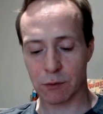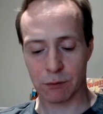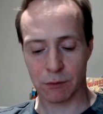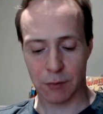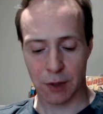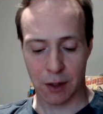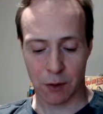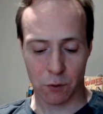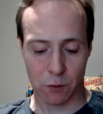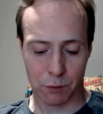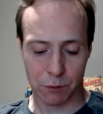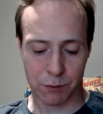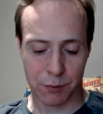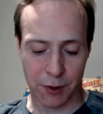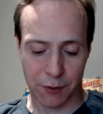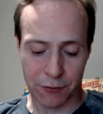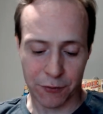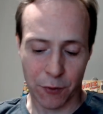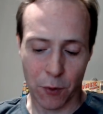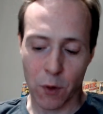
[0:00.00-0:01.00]
like
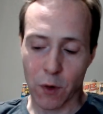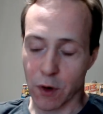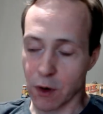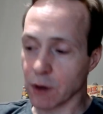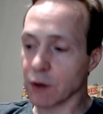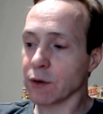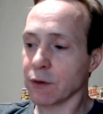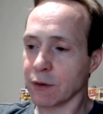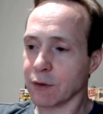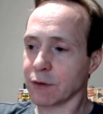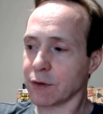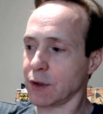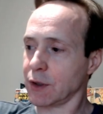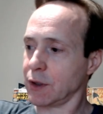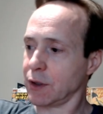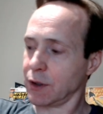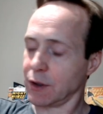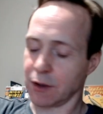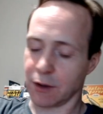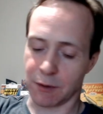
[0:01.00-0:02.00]
before
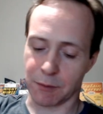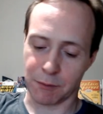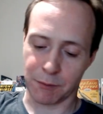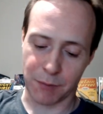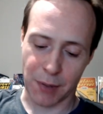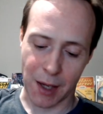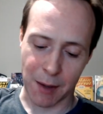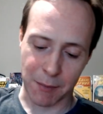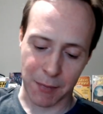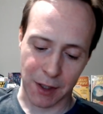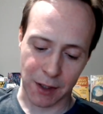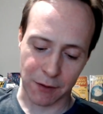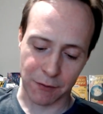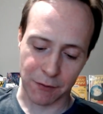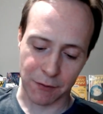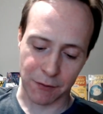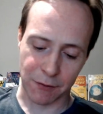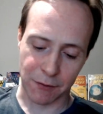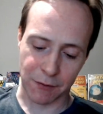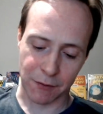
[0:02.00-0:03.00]
the Batman
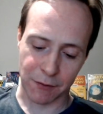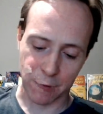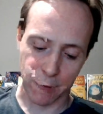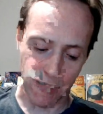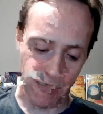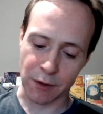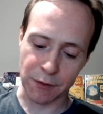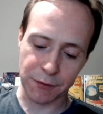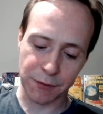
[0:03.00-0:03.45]
Adventure 12.